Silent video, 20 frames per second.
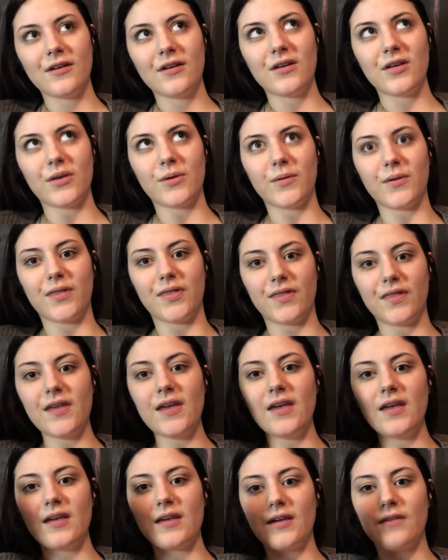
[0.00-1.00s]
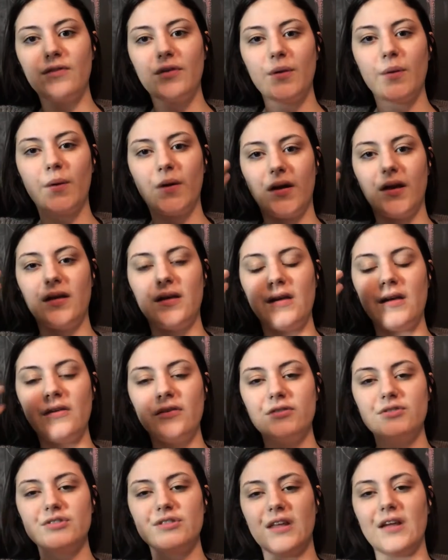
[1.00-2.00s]
you would think if you were an
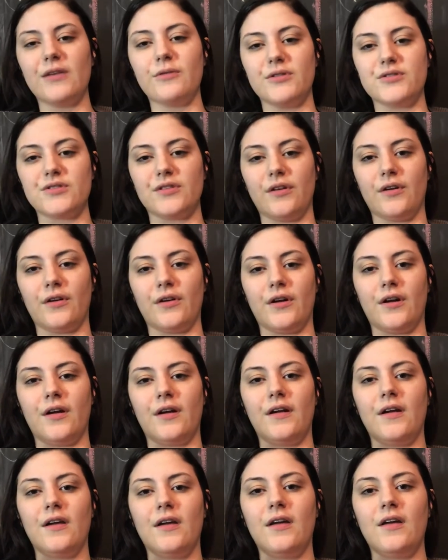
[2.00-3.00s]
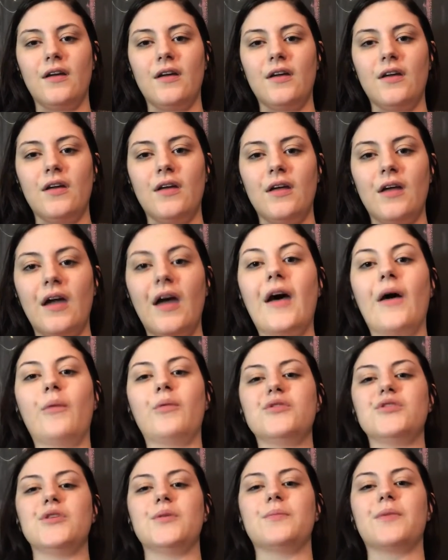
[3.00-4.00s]
English language learner, how
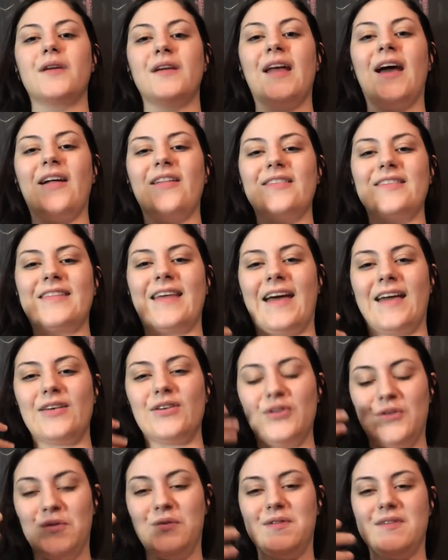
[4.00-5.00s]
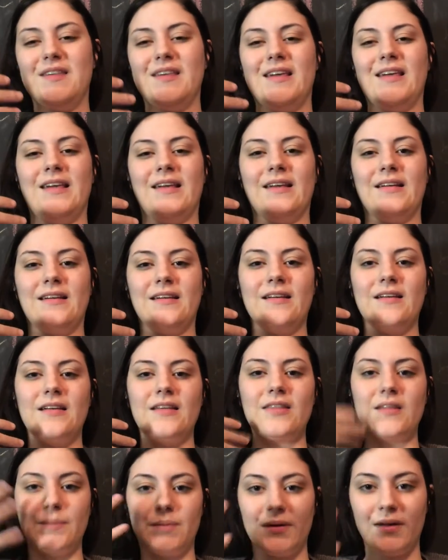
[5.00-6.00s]
would you pronounce that using
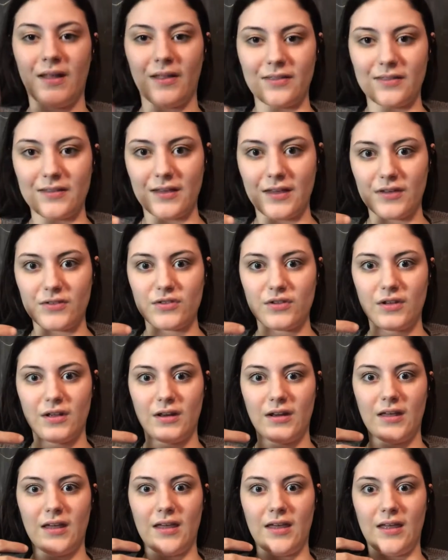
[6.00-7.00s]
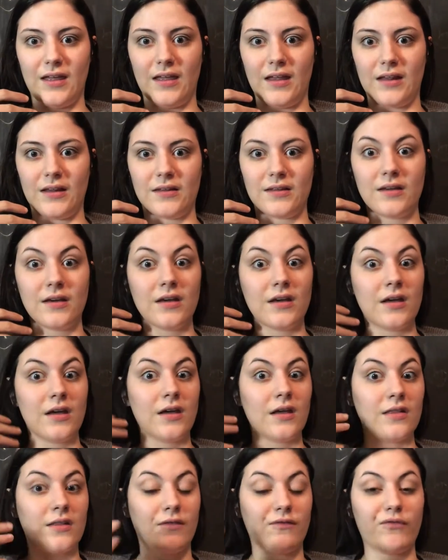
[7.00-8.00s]
the pronunciation and
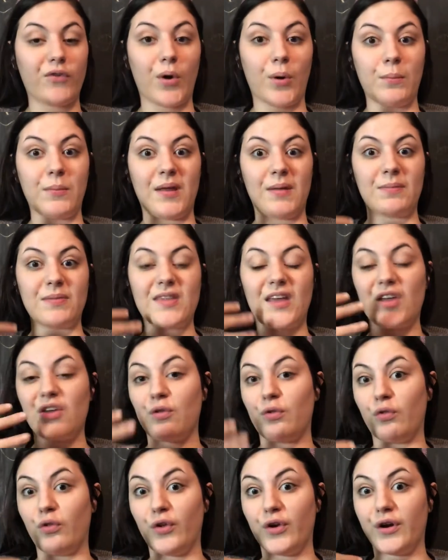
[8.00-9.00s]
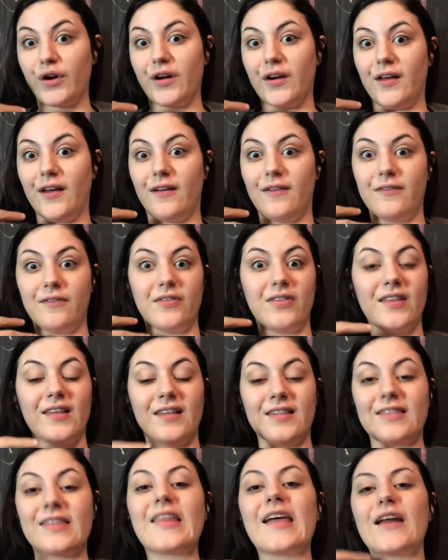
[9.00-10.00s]
the phonemes that you learn of
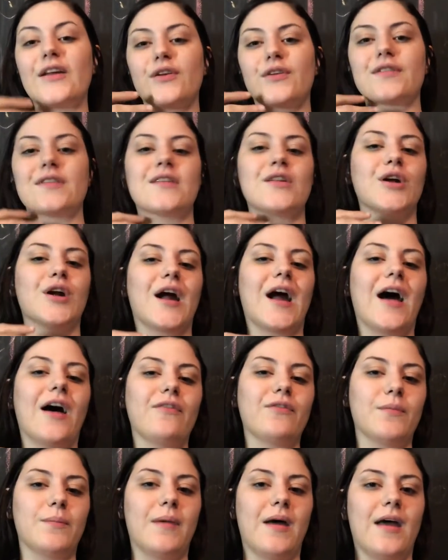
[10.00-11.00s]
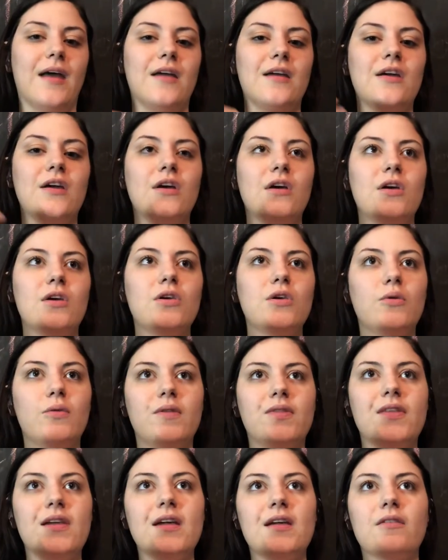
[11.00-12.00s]
these letters in our alphabet? You would
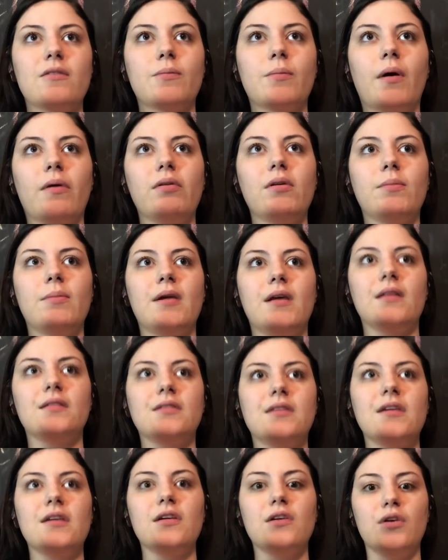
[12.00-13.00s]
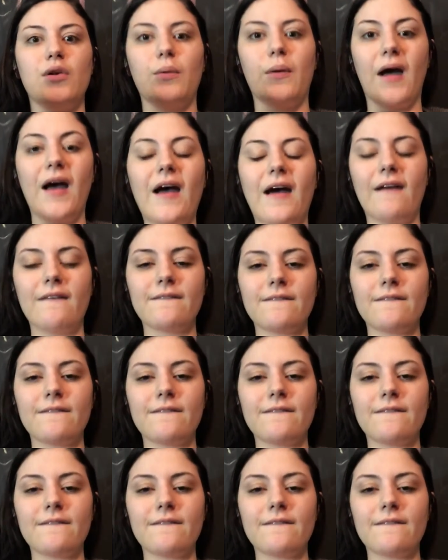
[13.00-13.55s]
think it would probably be T-U-F.